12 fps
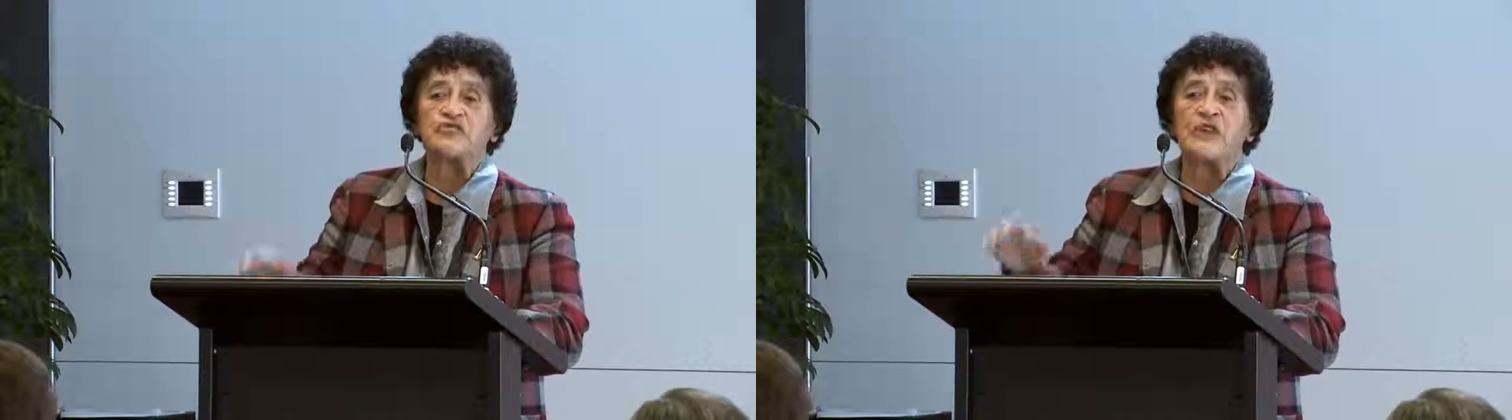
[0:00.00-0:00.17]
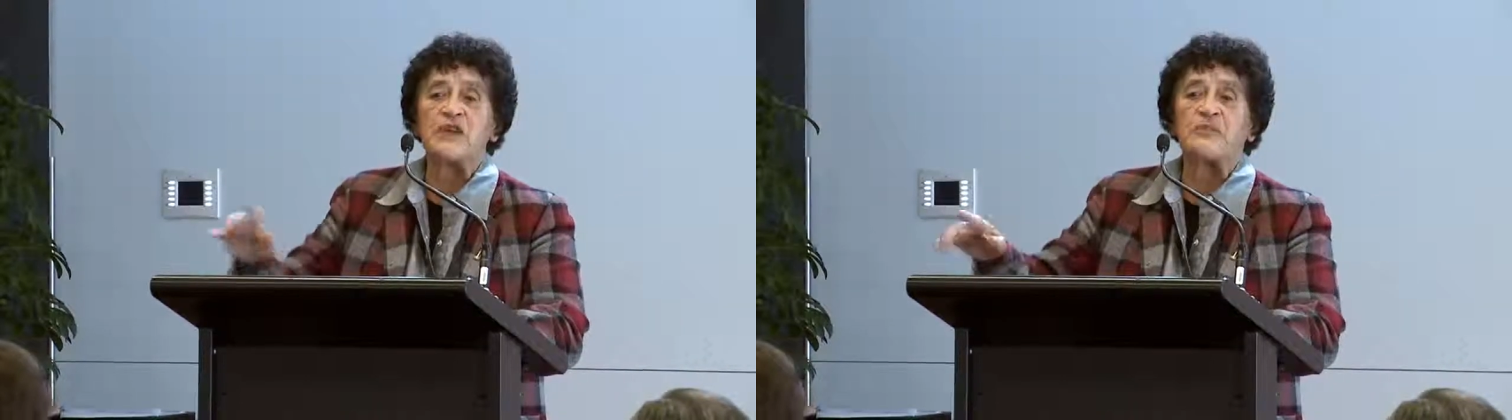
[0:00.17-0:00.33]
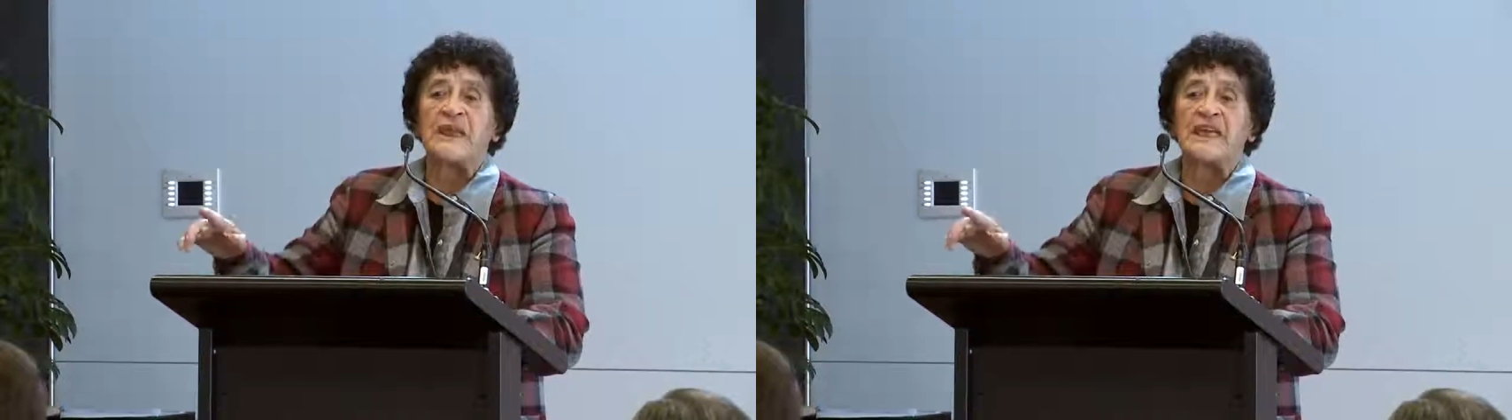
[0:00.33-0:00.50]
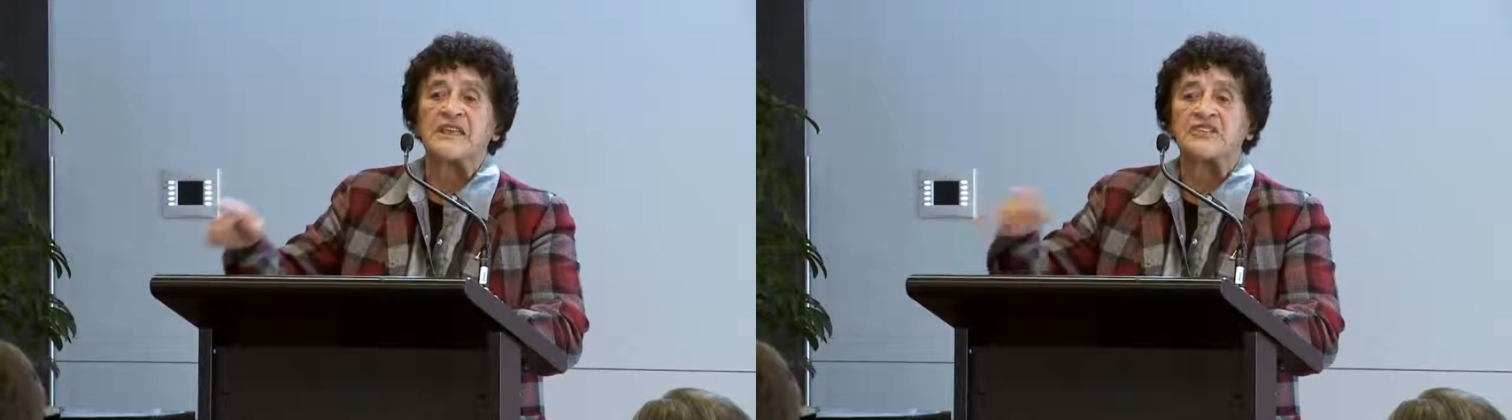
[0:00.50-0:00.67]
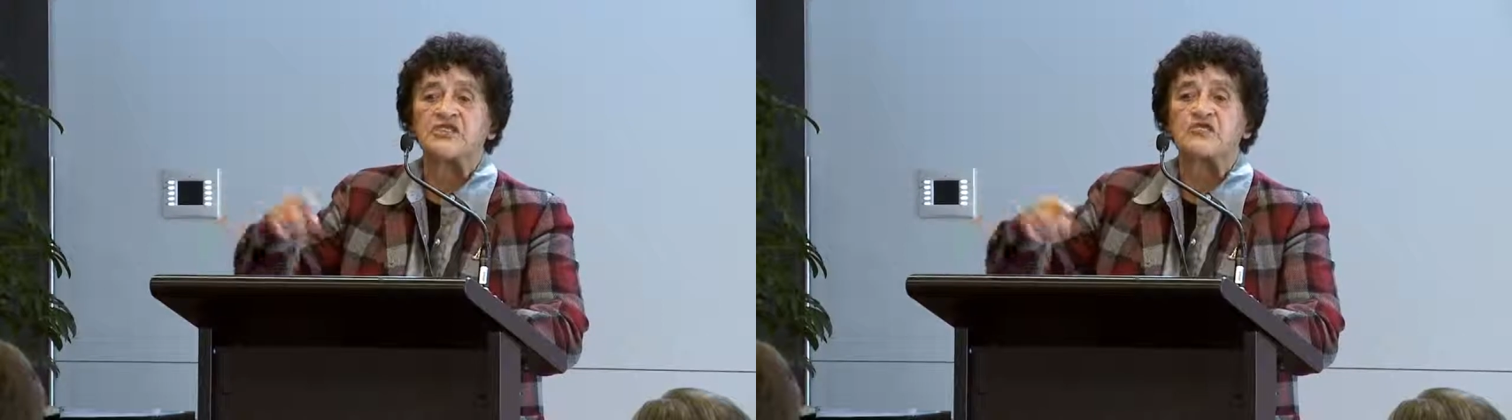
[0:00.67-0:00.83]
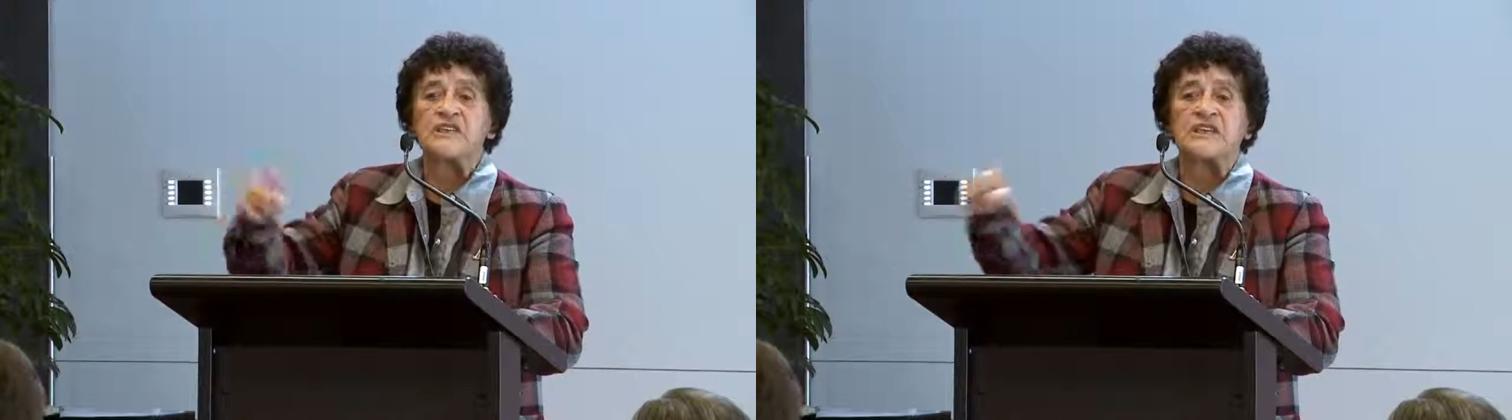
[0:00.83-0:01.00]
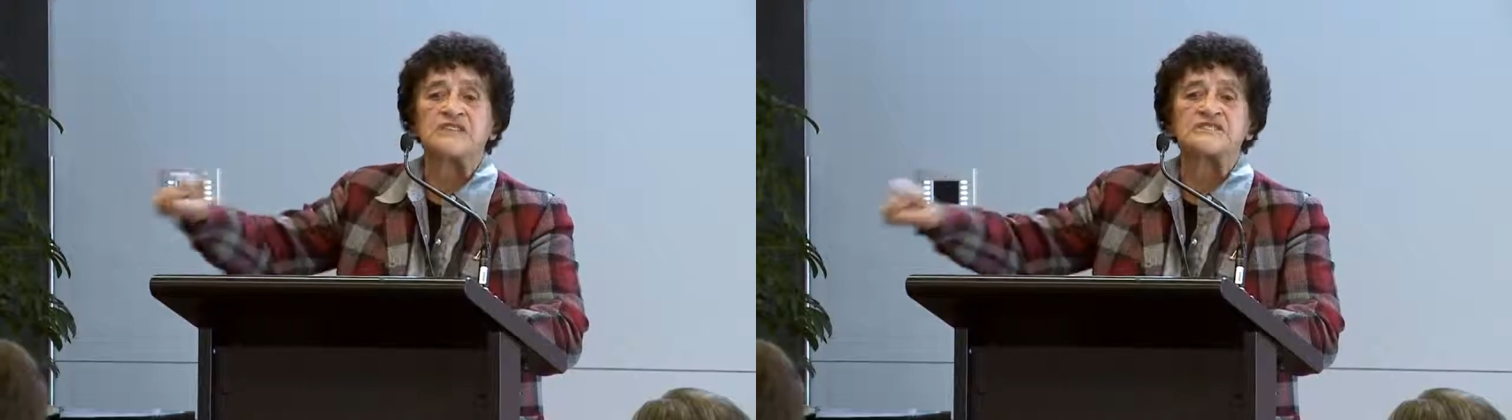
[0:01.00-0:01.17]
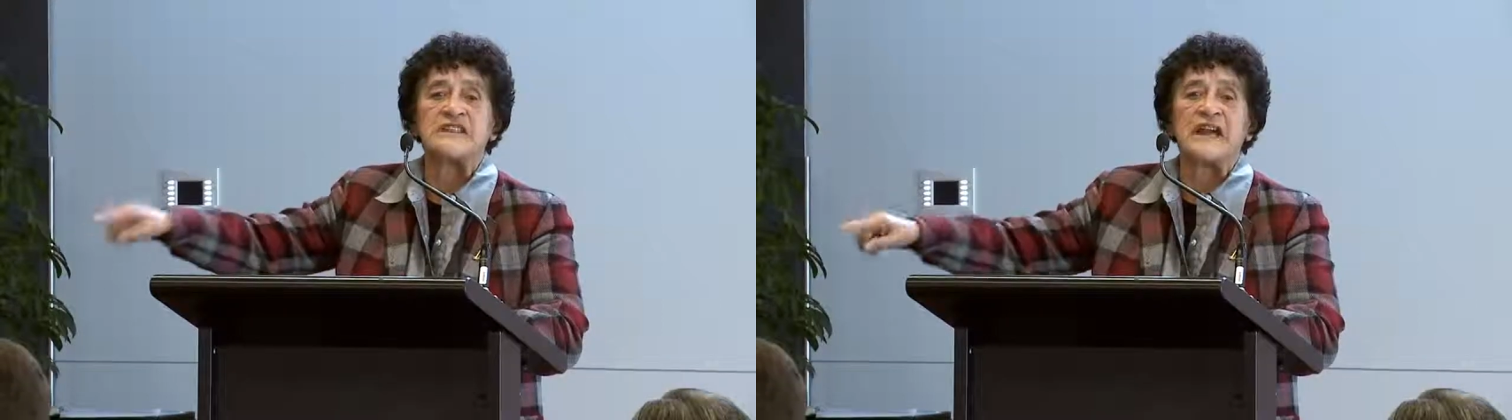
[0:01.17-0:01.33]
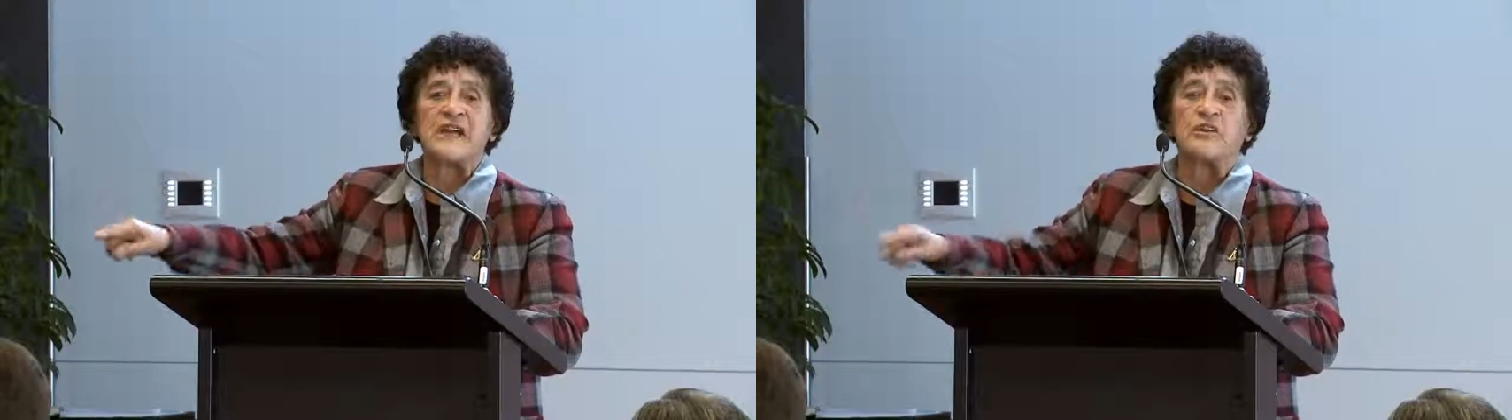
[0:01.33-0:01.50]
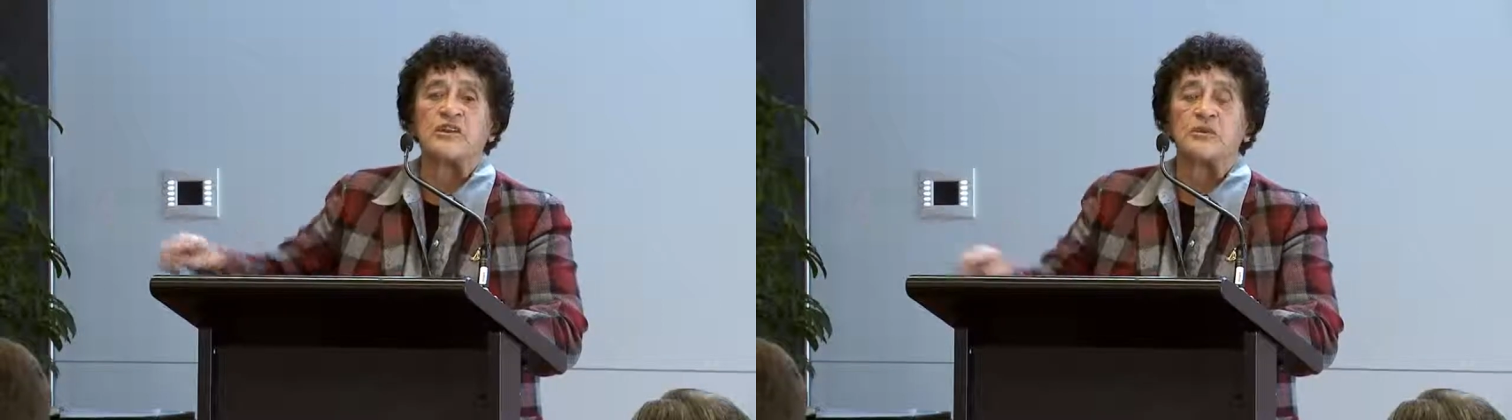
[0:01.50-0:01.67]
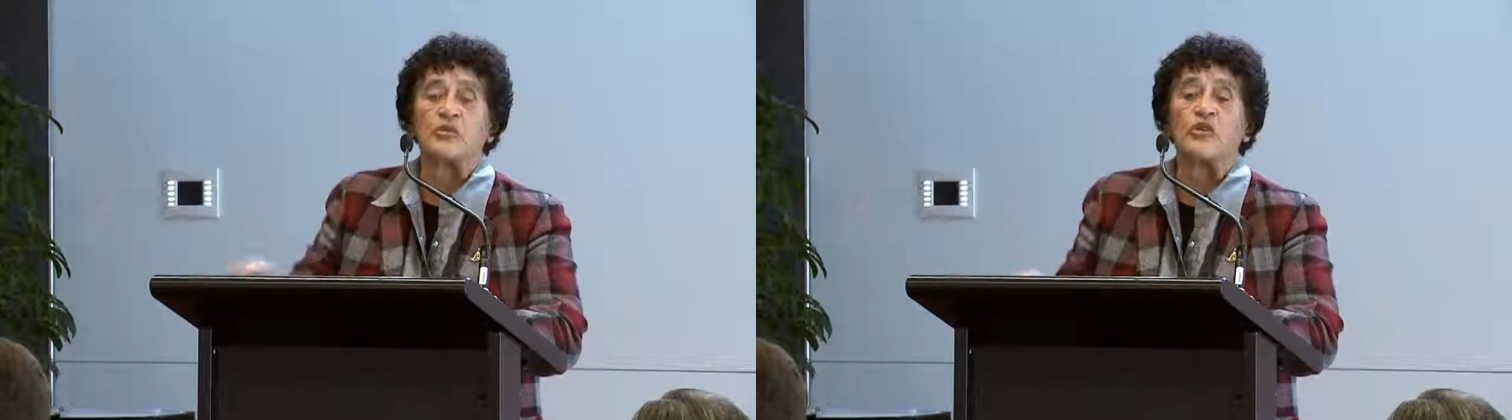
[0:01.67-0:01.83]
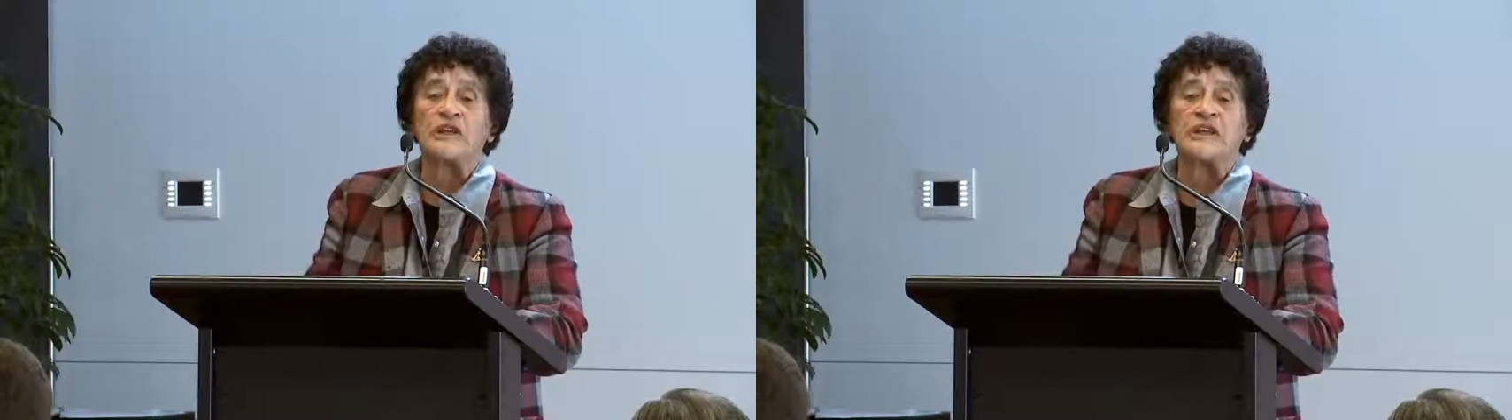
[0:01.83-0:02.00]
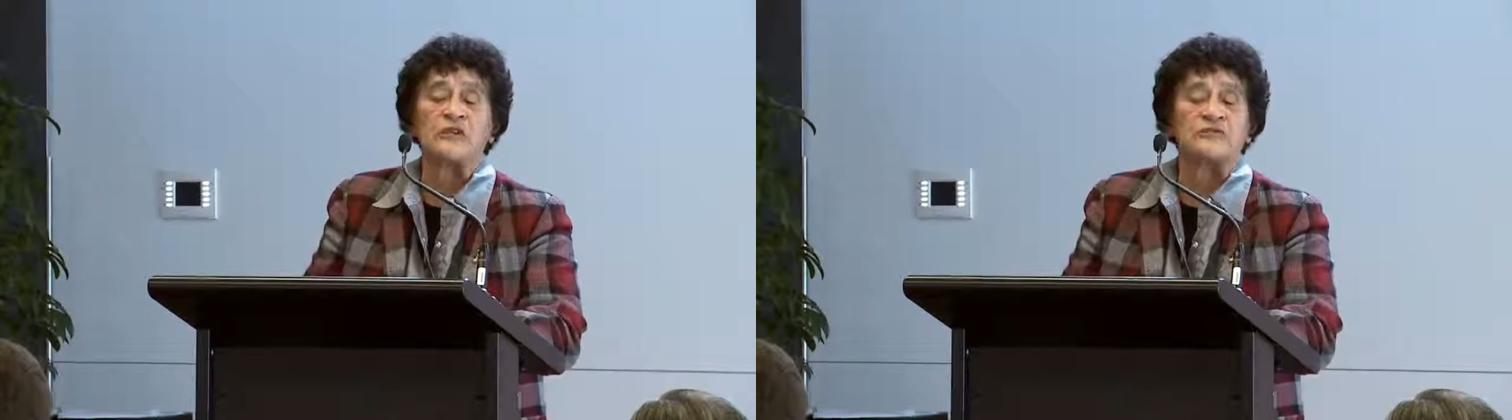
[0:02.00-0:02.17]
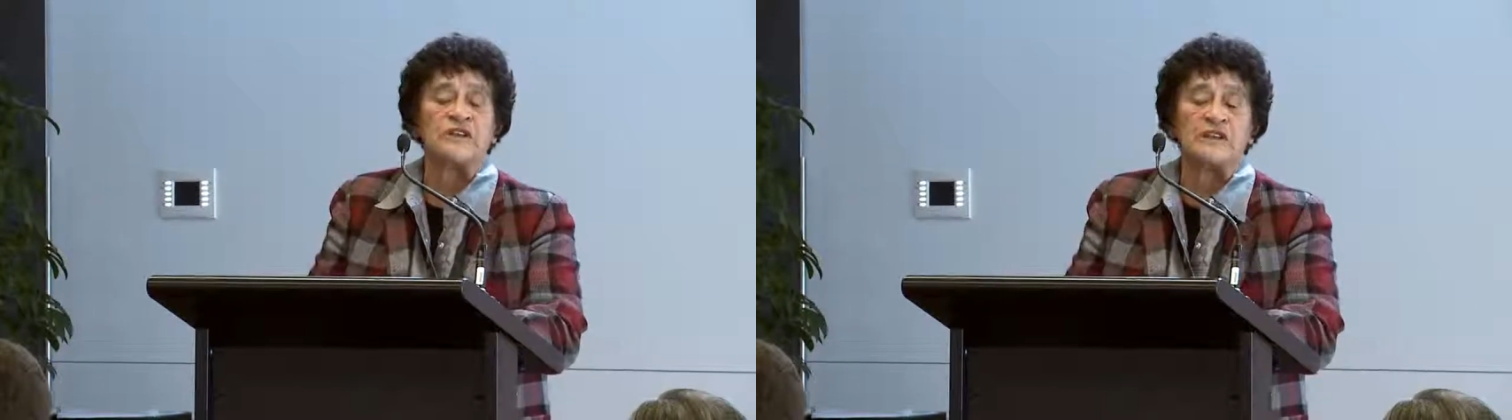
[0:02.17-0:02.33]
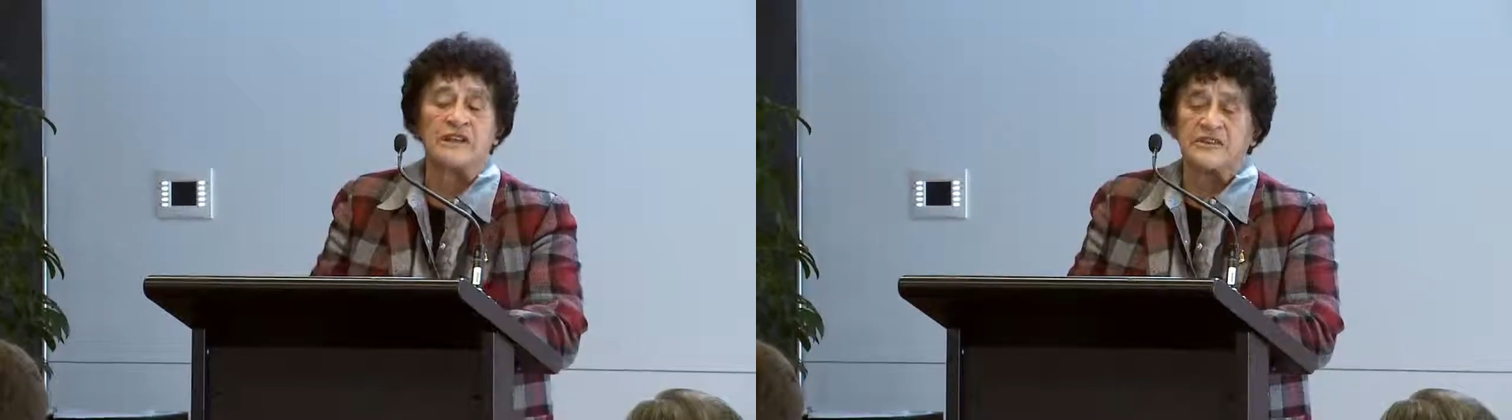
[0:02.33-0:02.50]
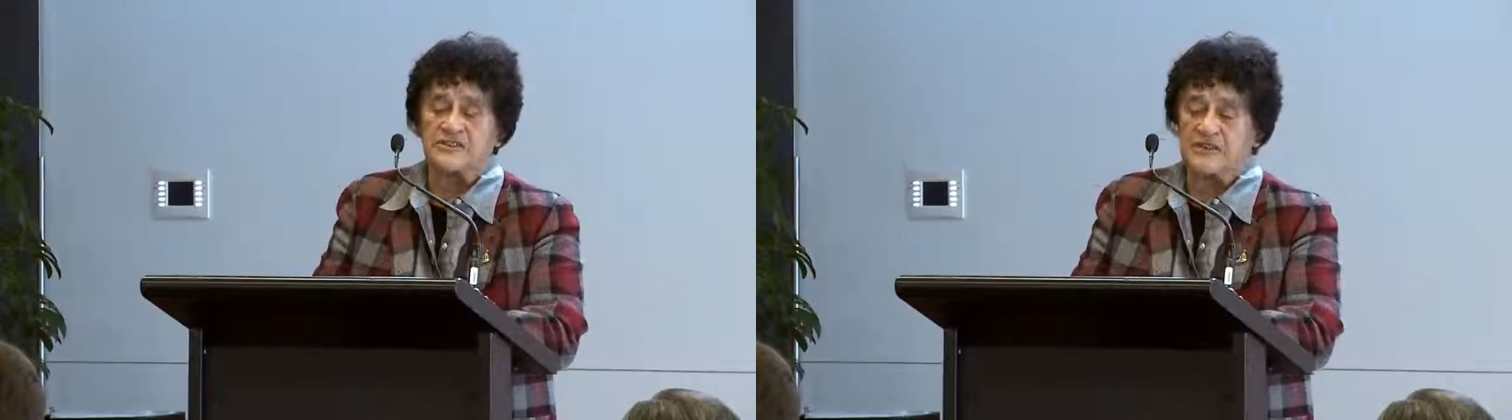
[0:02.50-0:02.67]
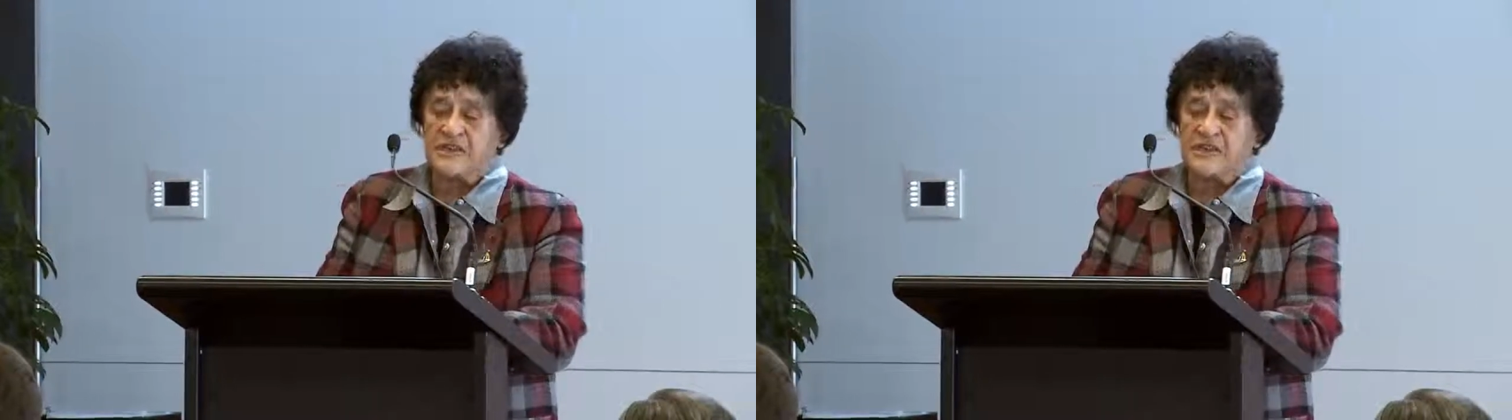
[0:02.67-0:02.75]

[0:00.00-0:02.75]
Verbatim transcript: grey blankets, three kids lying on them, all haemophiliacs.